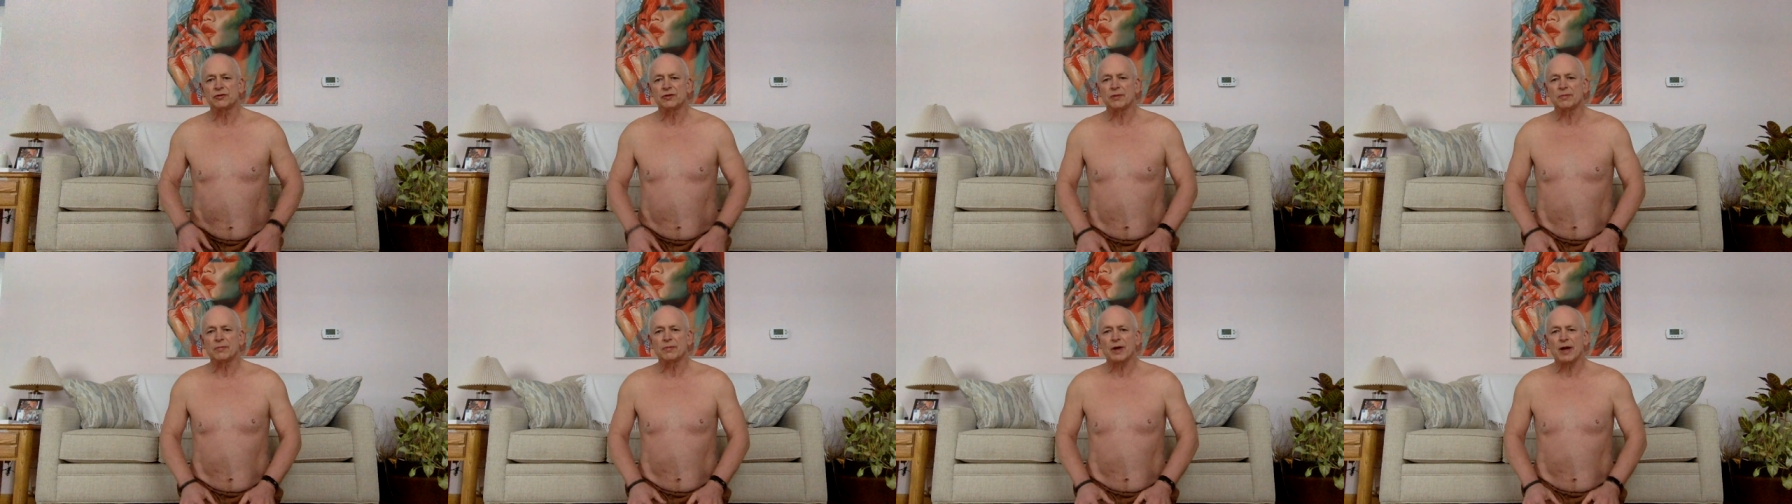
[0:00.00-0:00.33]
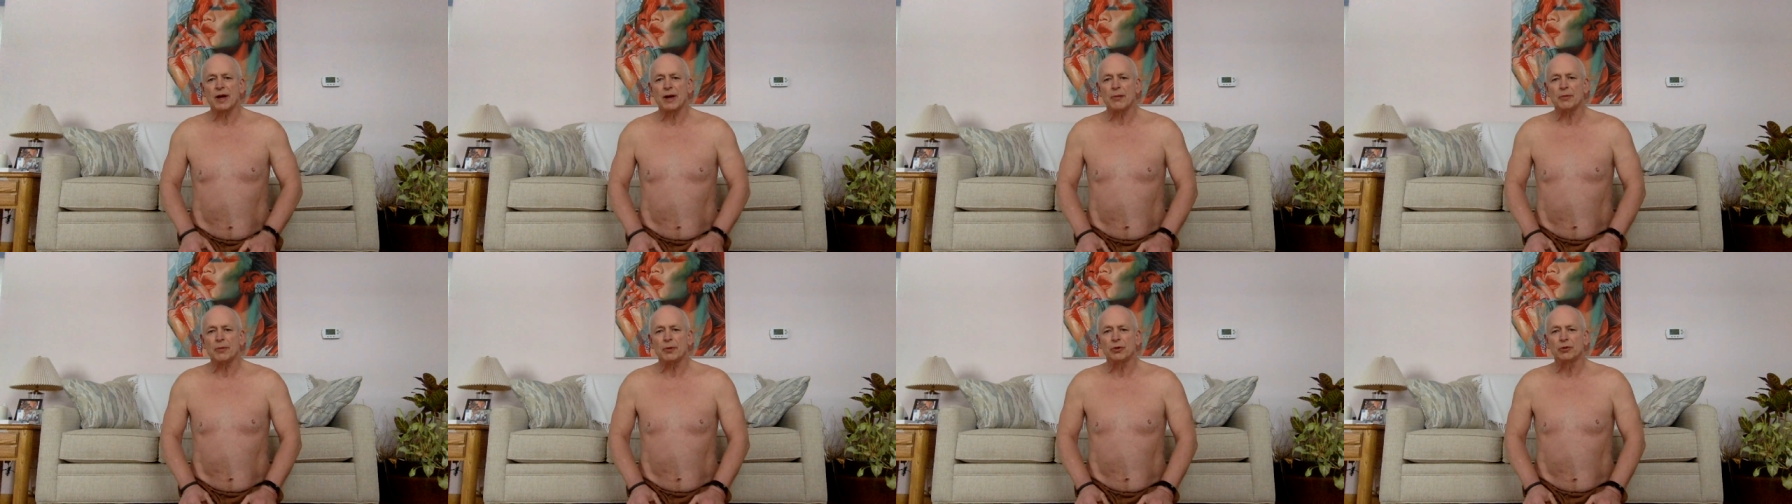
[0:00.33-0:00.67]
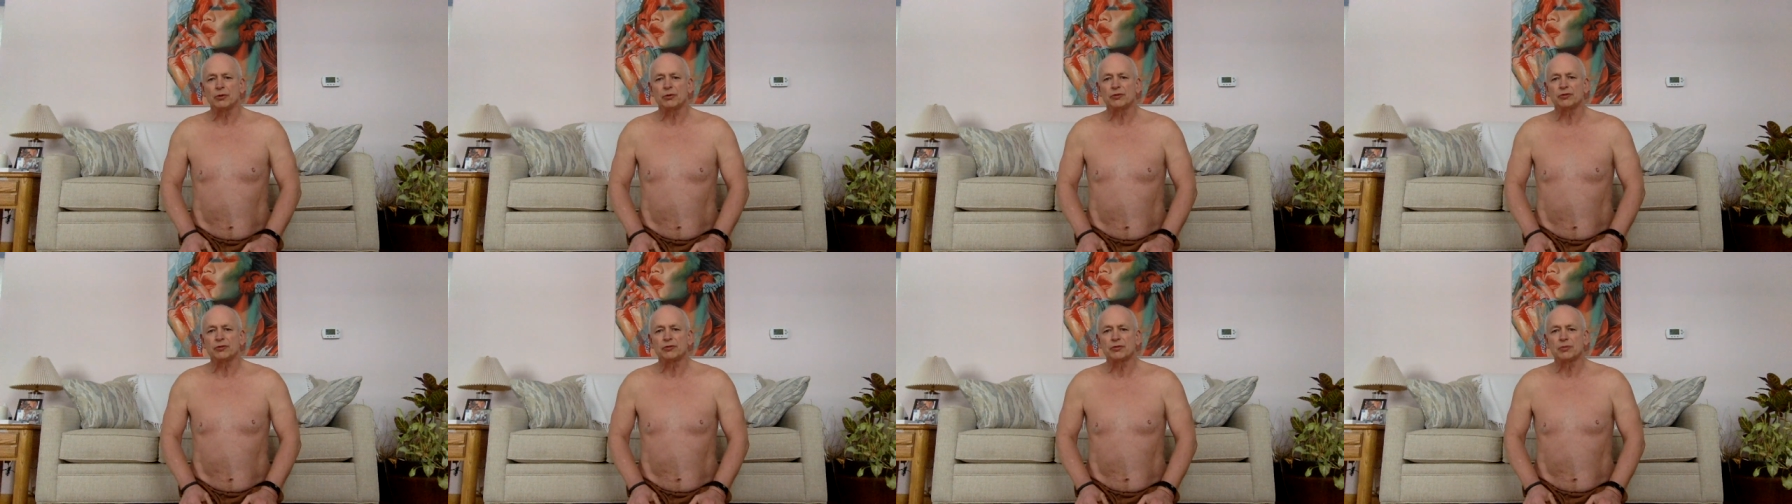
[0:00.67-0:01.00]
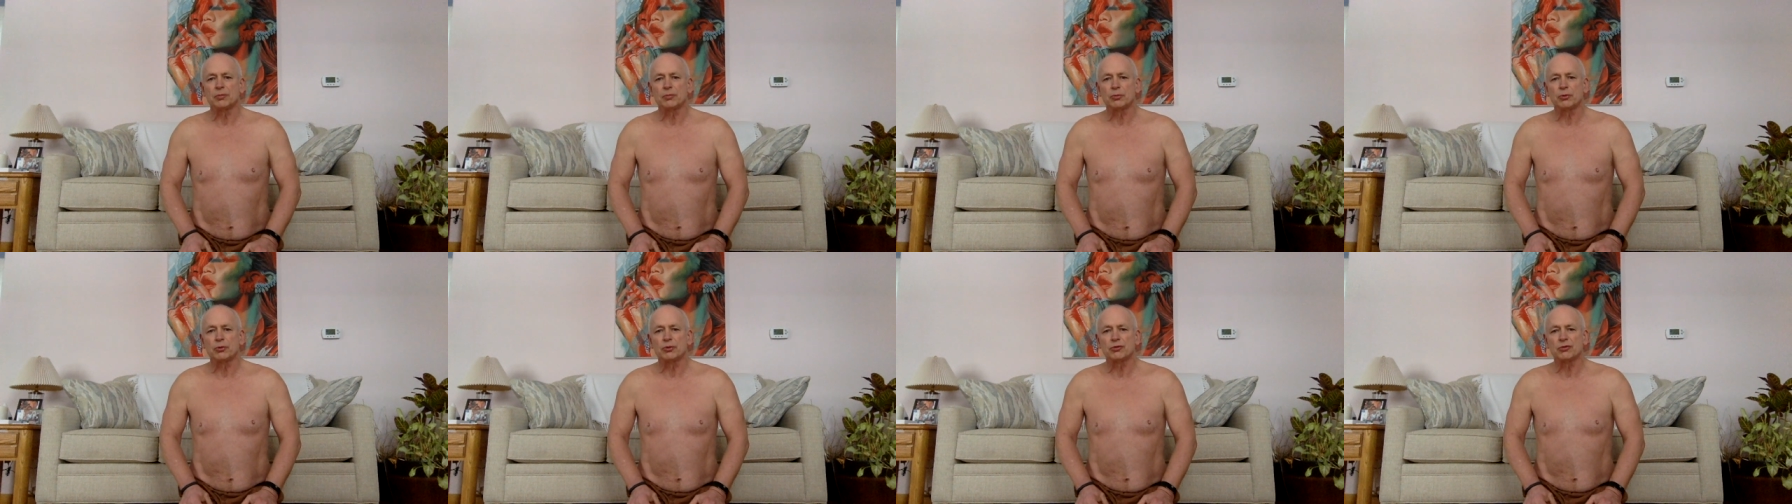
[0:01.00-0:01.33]
abdominals to
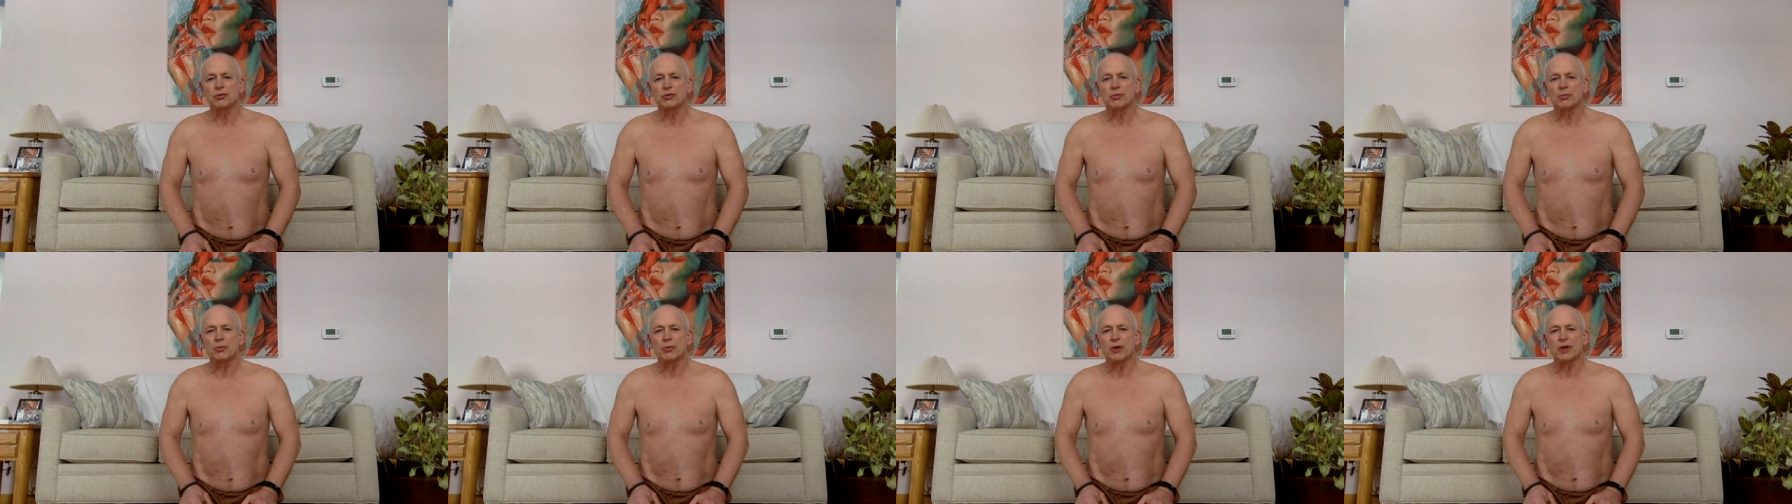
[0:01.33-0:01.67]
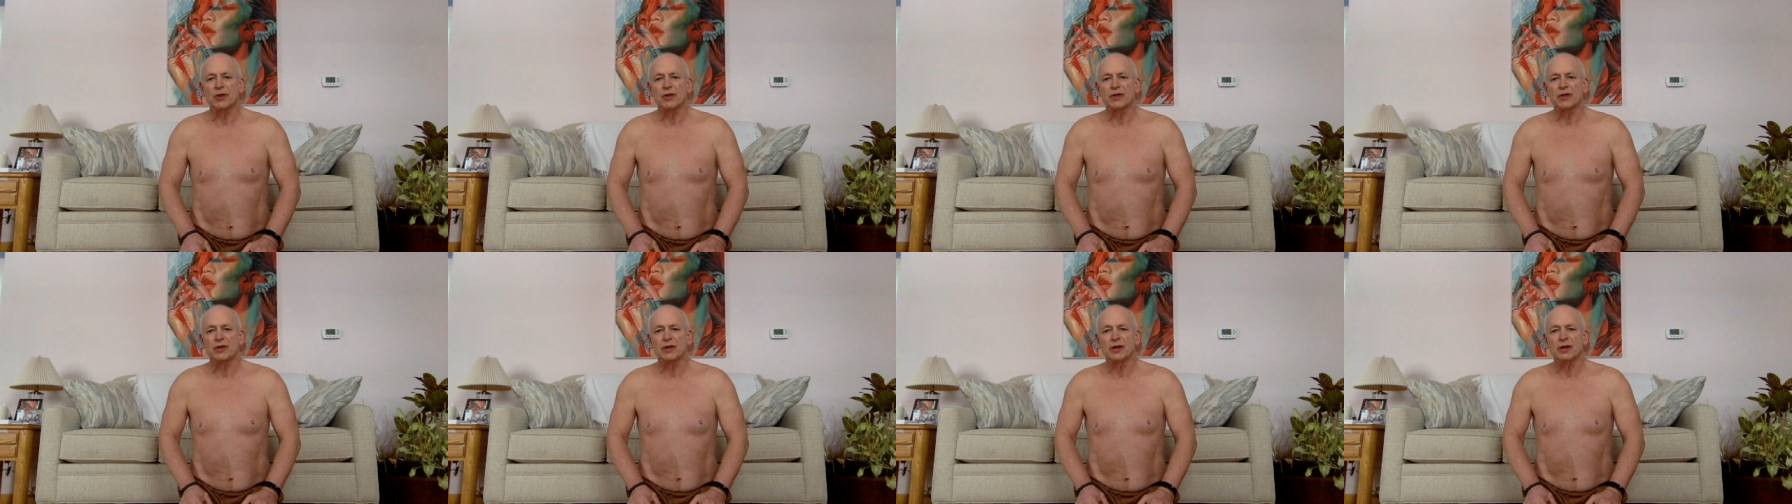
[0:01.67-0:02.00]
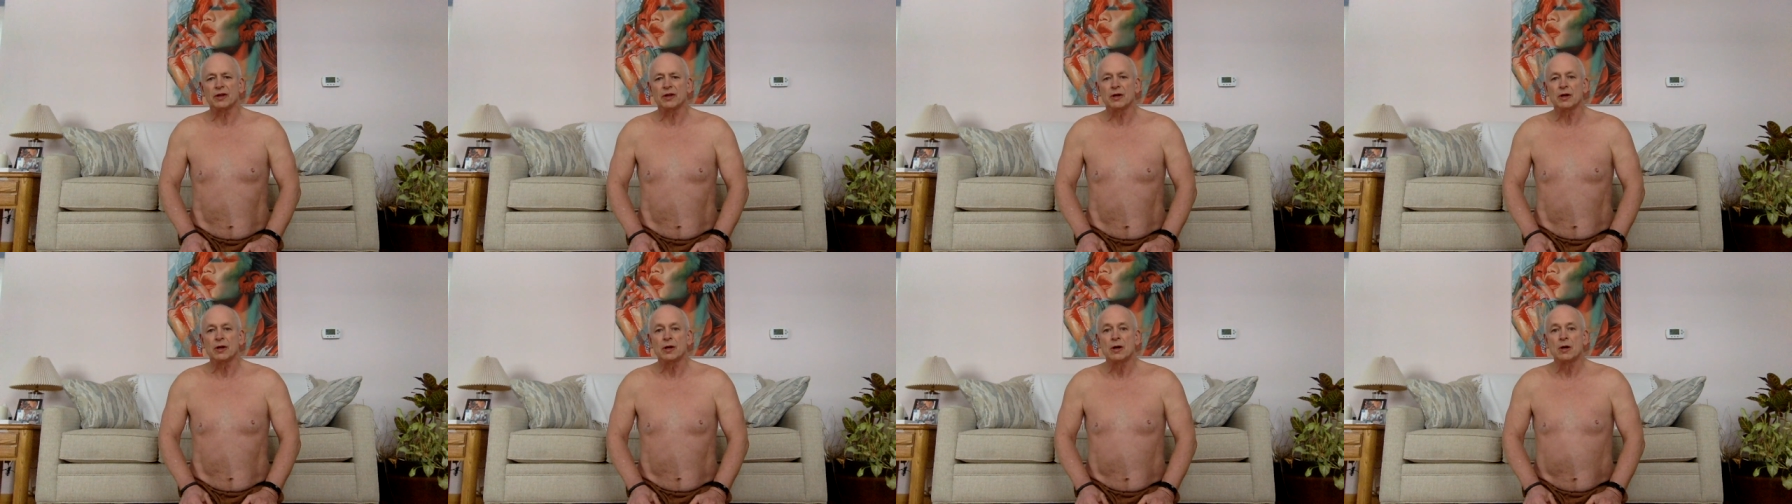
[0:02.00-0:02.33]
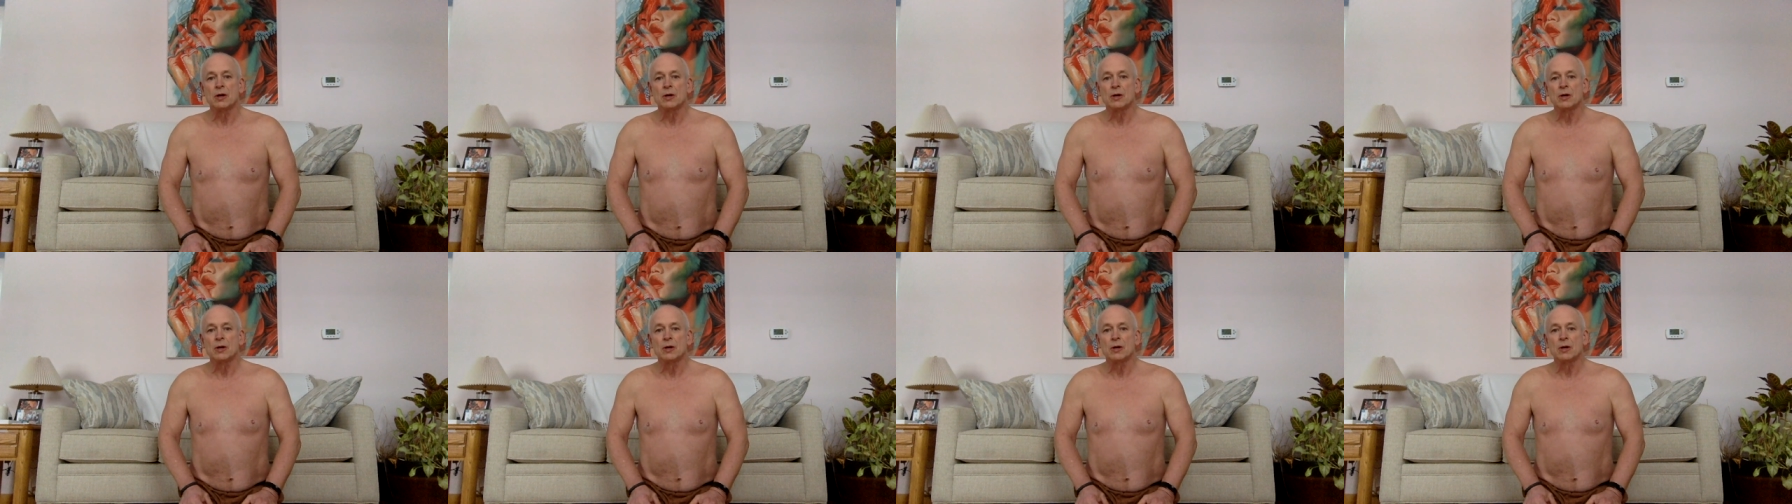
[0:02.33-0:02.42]
push the breath in.